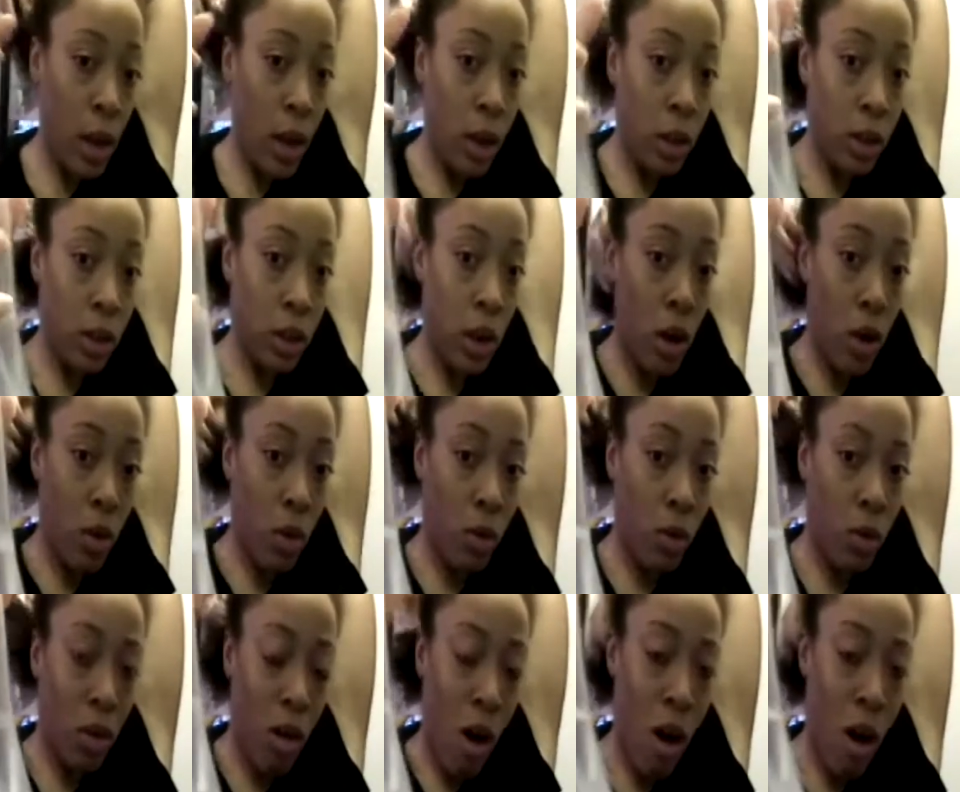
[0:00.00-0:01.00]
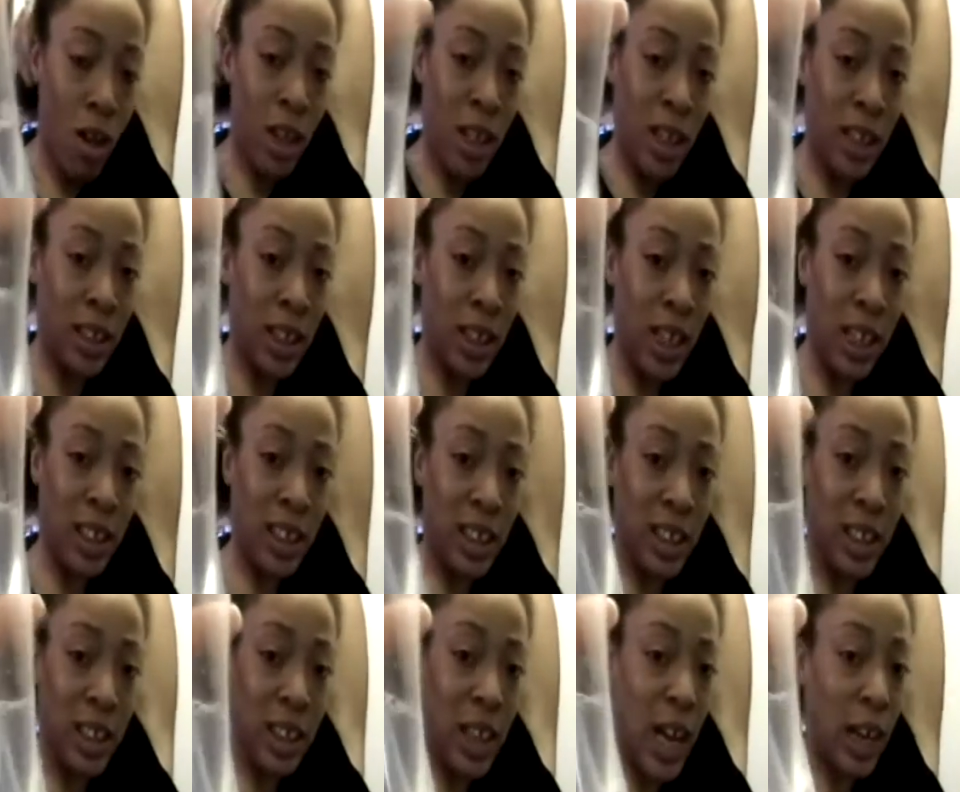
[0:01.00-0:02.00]
So all this
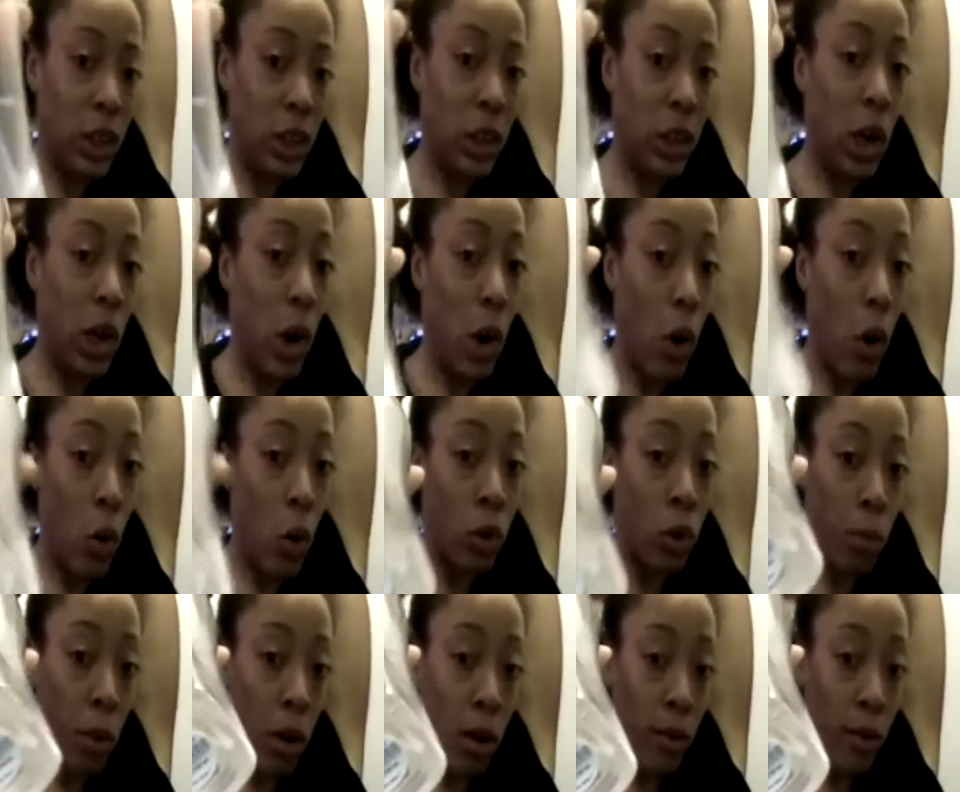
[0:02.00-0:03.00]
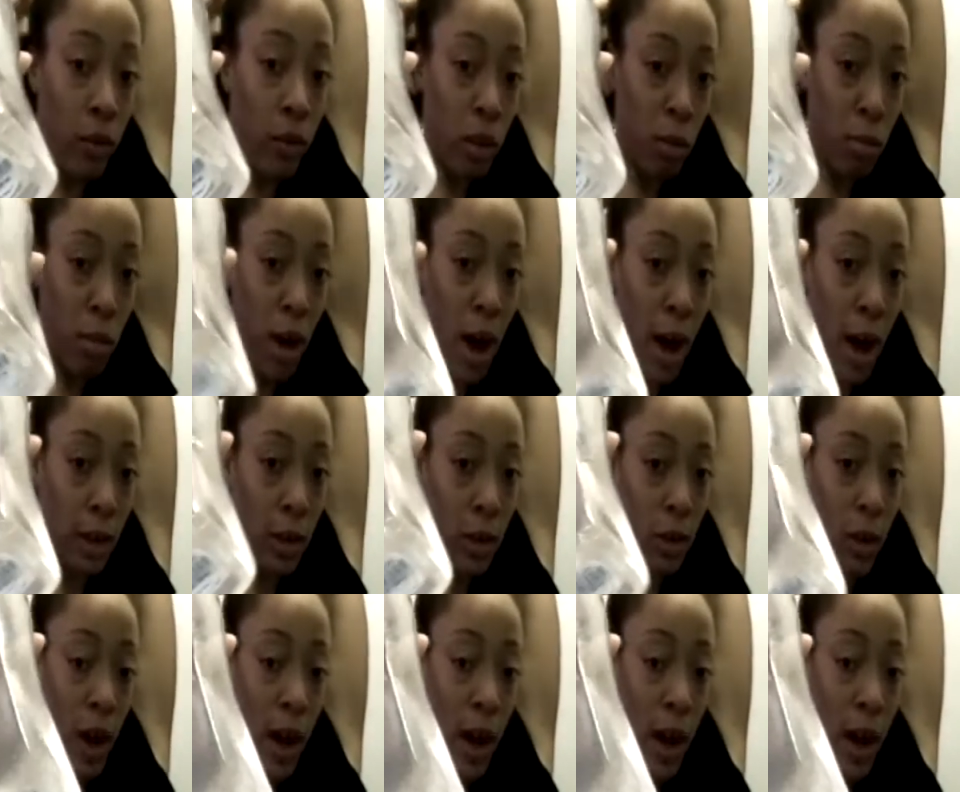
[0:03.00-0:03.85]
is actually an old perfume bottle.